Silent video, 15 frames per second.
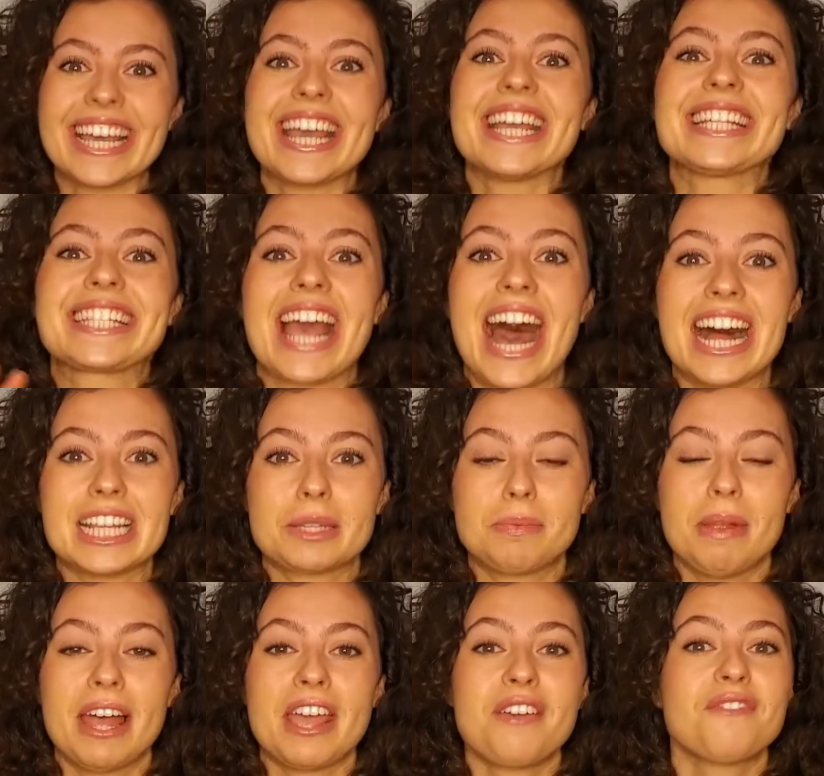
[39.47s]
It's
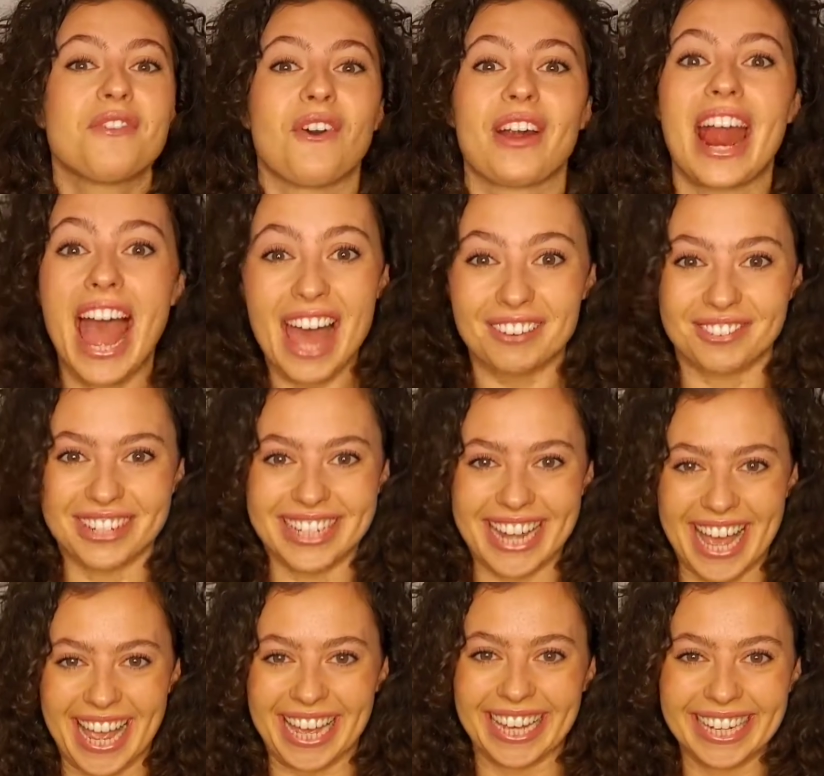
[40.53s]
cosplay for every
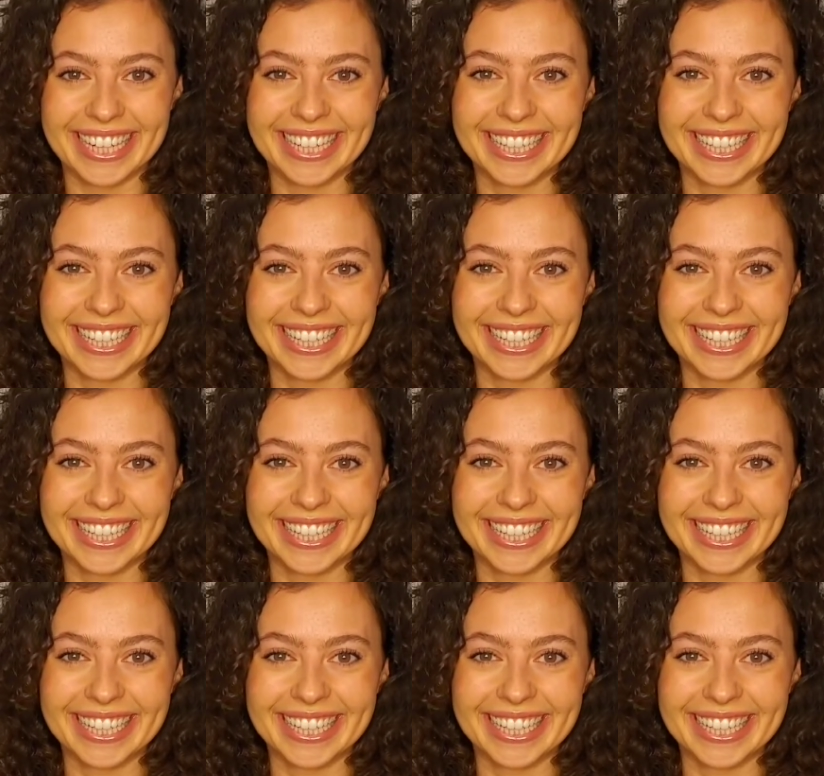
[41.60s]
day.